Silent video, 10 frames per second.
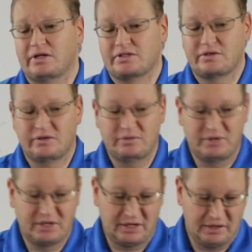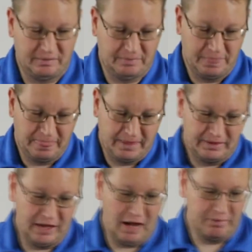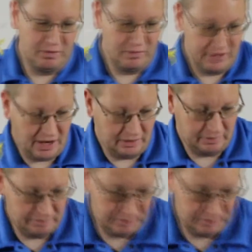It's going to not be worn out a